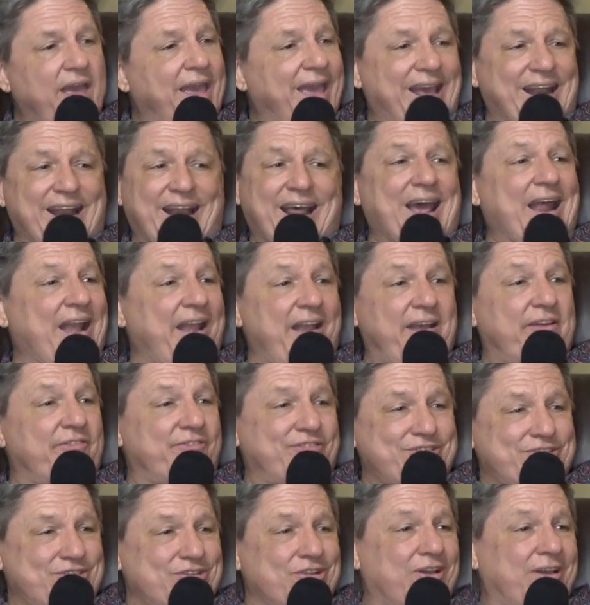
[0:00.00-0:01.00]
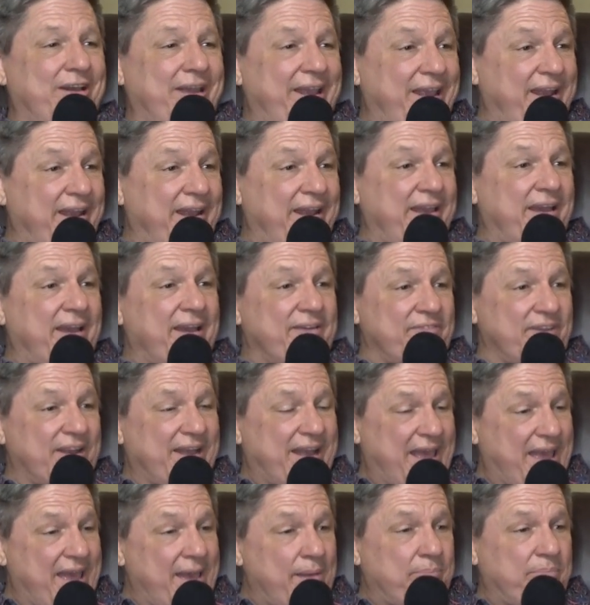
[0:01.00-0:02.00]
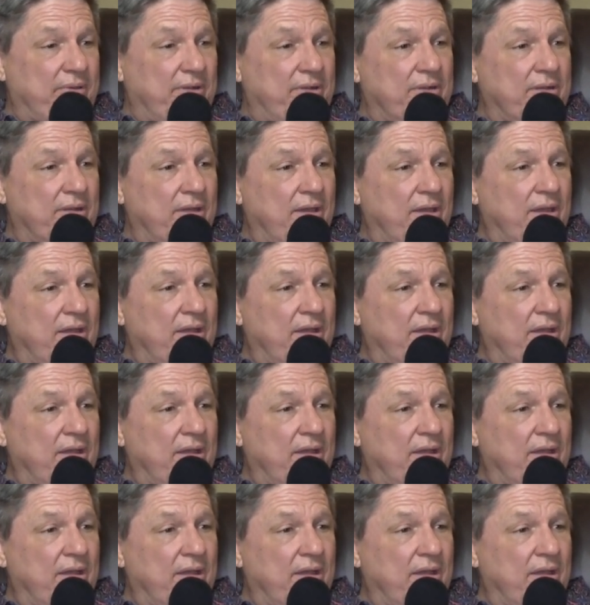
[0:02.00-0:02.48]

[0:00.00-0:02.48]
and I never saw any of it happen,